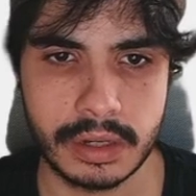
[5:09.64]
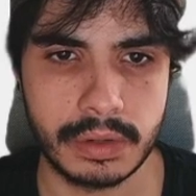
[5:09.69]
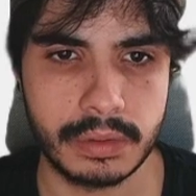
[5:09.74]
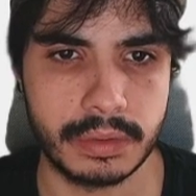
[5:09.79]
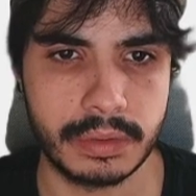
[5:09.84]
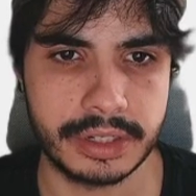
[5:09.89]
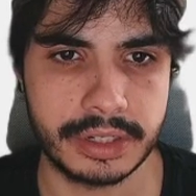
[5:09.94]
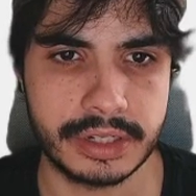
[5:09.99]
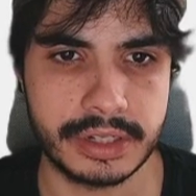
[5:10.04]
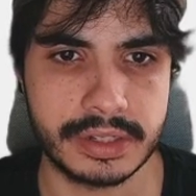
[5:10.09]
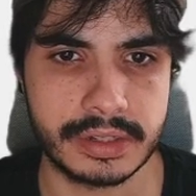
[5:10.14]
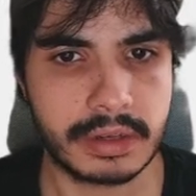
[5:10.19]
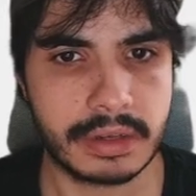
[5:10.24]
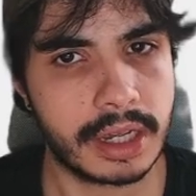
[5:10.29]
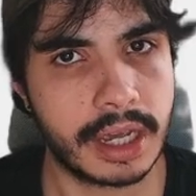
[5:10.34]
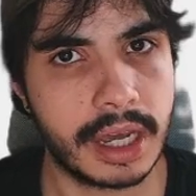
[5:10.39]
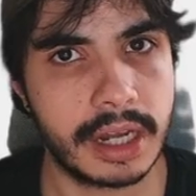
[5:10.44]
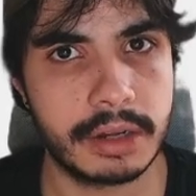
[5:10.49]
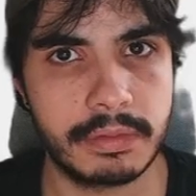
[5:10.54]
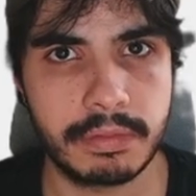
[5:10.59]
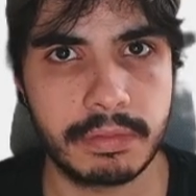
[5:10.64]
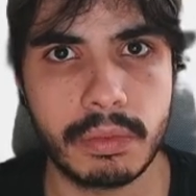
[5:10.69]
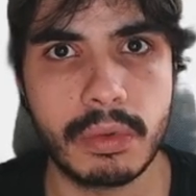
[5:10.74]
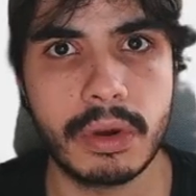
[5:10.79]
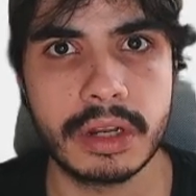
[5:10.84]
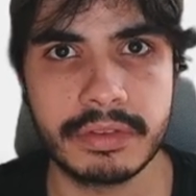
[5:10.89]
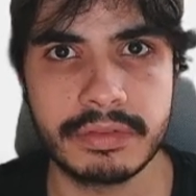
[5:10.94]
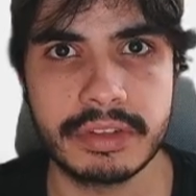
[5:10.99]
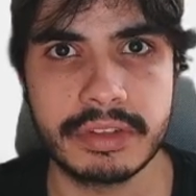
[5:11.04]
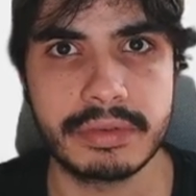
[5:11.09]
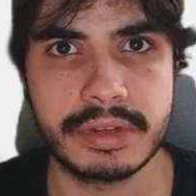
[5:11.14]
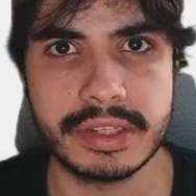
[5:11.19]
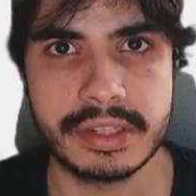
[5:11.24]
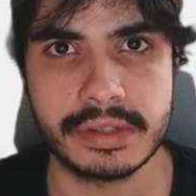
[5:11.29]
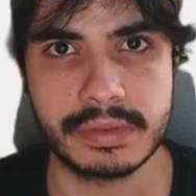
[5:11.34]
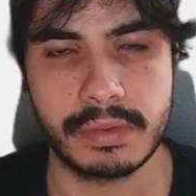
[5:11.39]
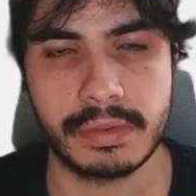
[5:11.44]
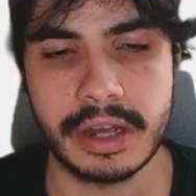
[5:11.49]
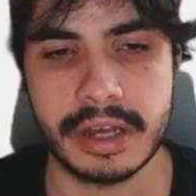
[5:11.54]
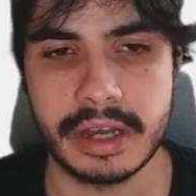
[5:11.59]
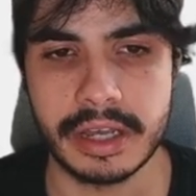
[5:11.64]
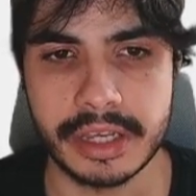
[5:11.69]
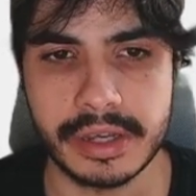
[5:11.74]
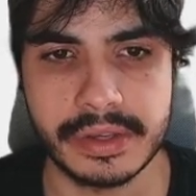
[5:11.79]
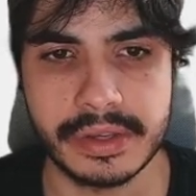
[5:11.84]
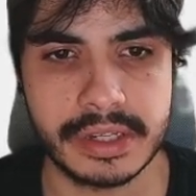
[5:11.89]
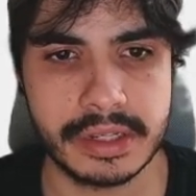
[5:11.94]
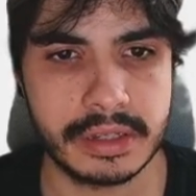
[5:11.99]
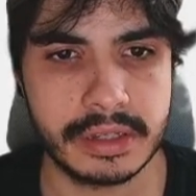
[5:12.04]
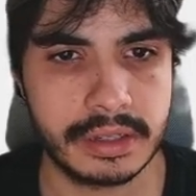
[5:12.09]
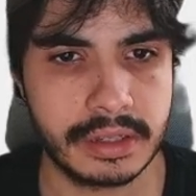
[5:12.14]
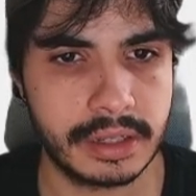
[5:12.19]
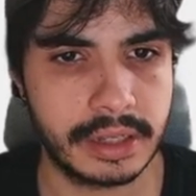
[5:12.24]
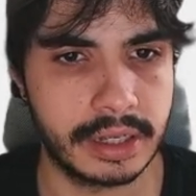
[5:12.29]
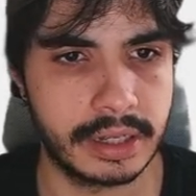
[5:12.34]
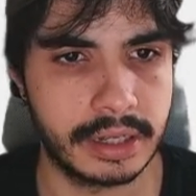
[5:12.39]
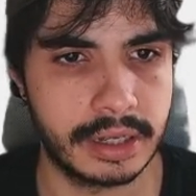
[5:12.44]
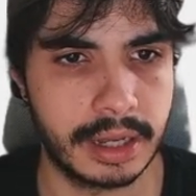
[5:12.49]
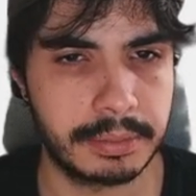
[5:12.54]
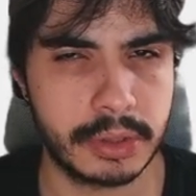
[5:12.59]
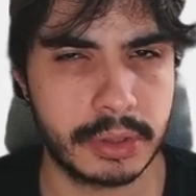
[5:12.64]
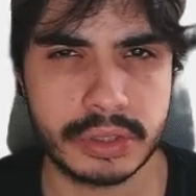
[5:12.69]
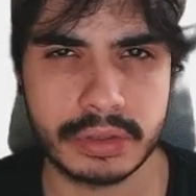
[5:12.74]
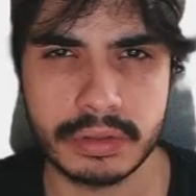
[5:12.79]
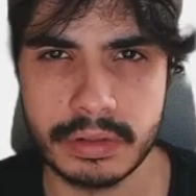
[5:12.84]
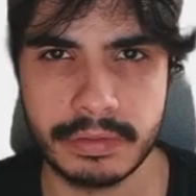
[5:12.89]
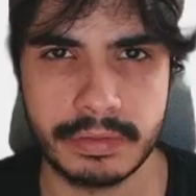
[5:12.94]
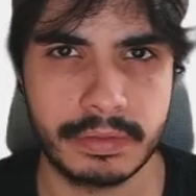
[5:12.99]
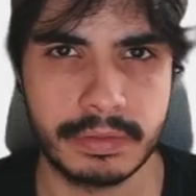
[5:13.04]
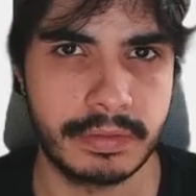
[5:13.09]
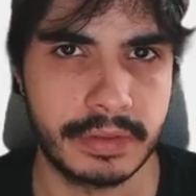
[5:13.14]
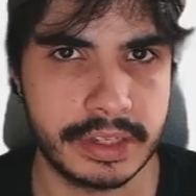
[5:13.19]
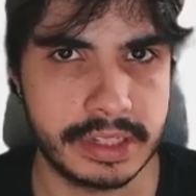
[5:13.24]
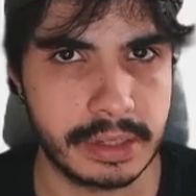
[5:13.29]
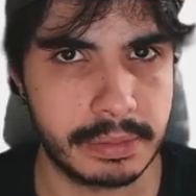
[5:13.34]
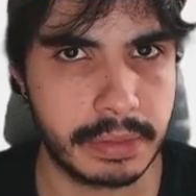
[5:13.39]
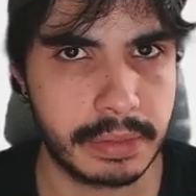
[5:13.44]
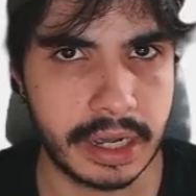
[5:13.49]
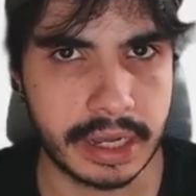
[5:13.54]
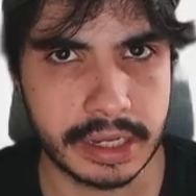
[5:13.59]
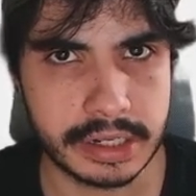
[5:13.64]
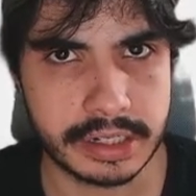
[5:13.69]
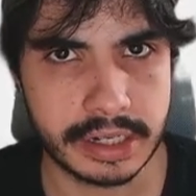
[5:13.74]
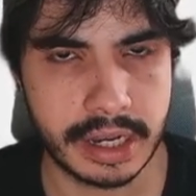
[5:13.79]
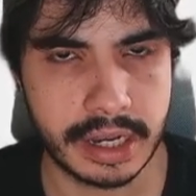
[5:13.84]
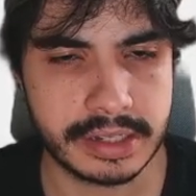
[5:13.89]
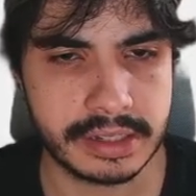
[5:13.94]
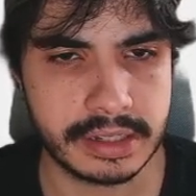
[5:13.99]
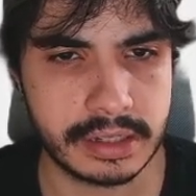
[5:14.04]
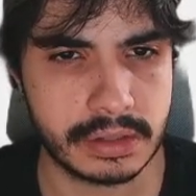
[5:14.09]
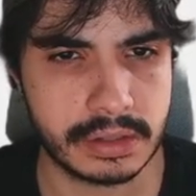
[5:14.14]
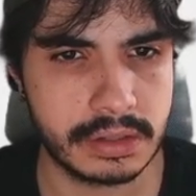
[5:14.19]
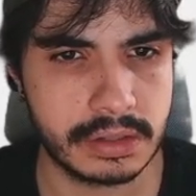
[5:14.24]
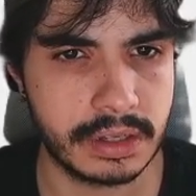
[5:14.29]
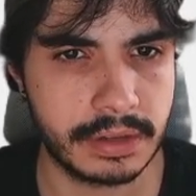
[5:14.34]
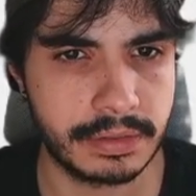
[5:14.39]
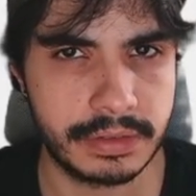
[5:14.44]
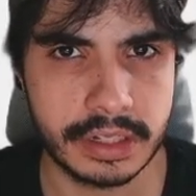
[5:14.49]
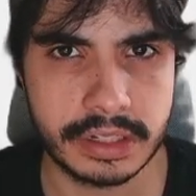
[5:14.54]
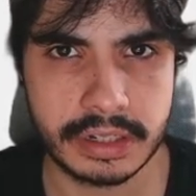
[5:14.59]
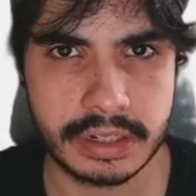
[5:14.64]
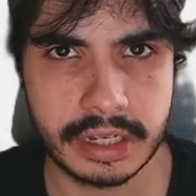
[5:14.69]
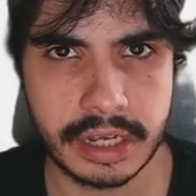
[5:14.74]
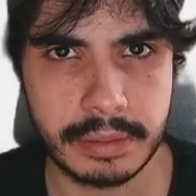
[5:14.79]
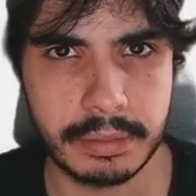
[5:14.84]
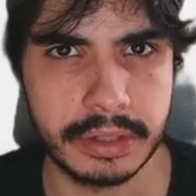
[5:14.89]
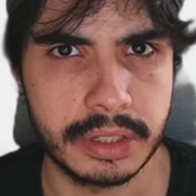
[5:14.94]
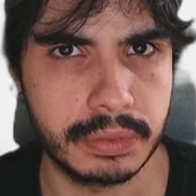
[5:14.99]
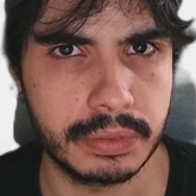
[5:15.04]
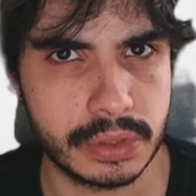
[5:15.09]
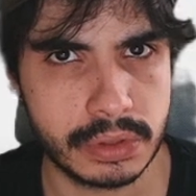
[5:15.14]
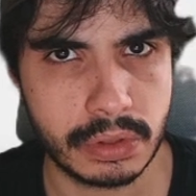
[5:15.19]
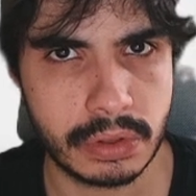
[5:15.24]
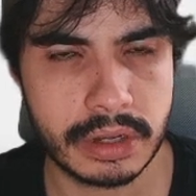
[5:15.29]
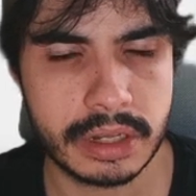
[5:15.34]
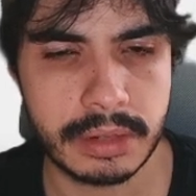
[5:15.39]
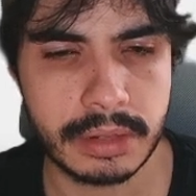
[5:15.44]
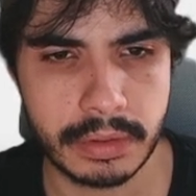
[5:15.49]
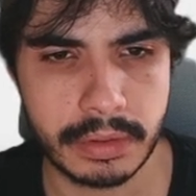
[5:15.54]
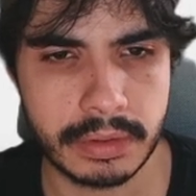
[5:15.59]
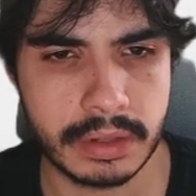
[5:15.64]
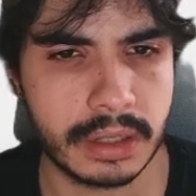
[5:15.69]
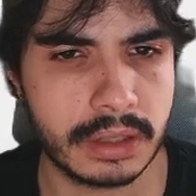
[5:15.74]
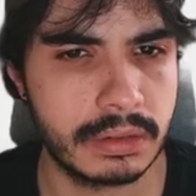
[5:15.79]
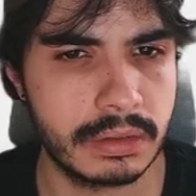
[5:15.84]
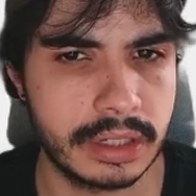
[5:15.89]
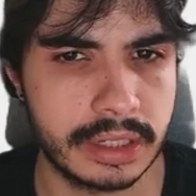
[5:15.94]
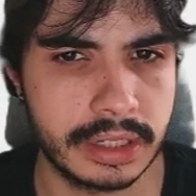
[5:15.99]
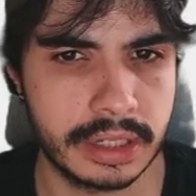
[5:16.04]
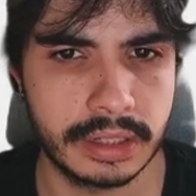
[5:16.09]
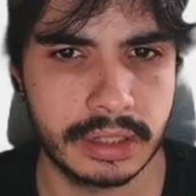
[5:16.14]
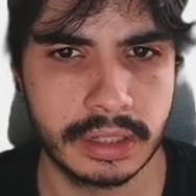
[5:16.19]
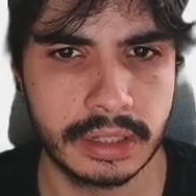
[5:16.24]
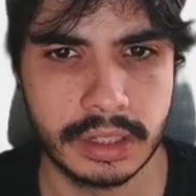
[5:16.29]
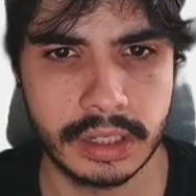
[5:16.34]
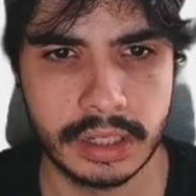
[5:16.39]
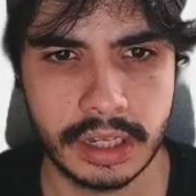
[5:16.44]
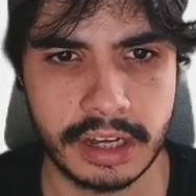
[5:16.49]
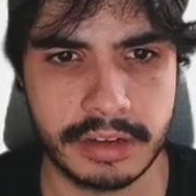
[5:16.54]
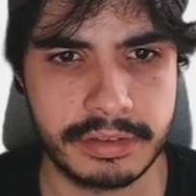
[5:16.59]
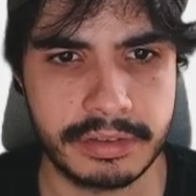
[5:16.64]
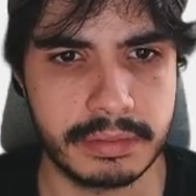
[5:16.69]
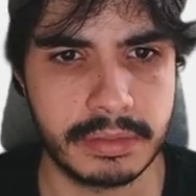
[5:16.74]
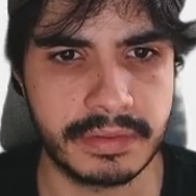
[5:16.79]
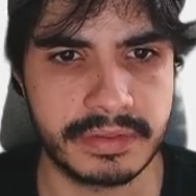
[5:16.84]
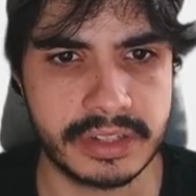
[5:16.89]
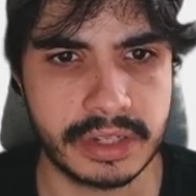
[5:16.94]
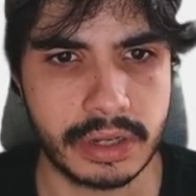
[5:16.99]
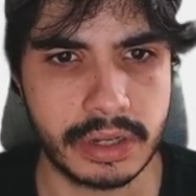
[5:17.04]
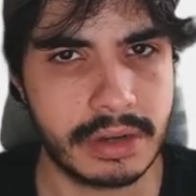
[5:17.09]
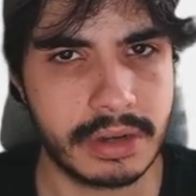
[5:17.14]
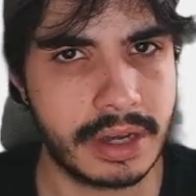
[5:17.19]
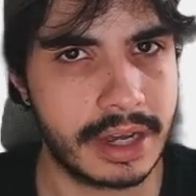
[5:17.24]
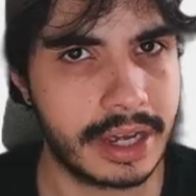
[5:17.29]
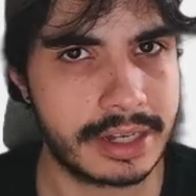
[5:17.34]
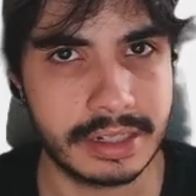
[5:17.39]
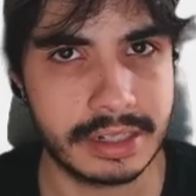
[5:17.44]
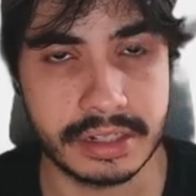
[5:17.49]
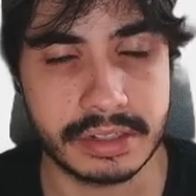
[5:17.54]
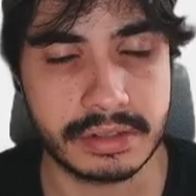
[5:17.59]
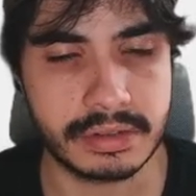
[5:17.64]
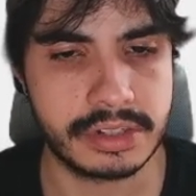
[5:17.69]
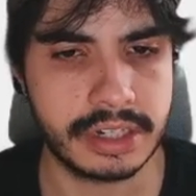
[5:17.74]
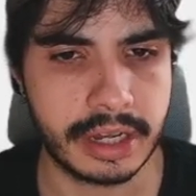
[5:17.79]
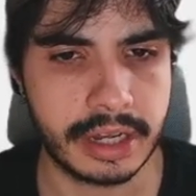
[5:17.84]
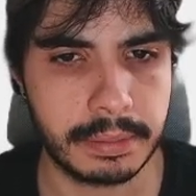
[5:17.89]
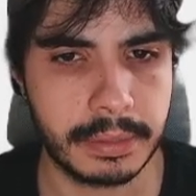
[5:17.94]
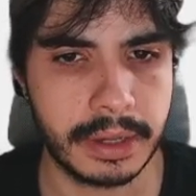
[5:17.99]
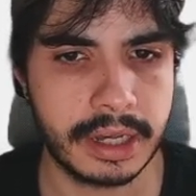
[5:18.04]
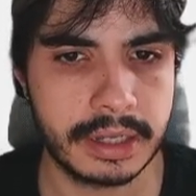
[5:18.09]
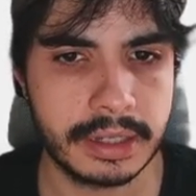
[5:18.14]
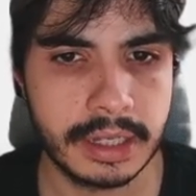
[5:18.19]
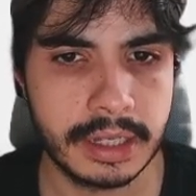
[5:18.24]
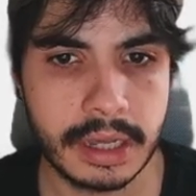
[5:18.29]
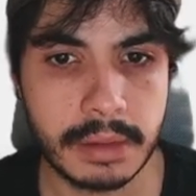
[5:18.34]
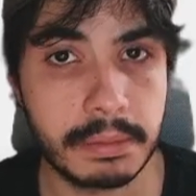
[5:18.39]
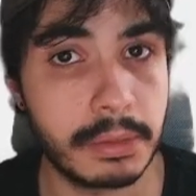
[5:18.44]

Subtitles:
which is kind of one of the reasons why I use it. I'm not sure if VC Package has the feature yet, but they were talking about including it a few months ago. I actually need to check back.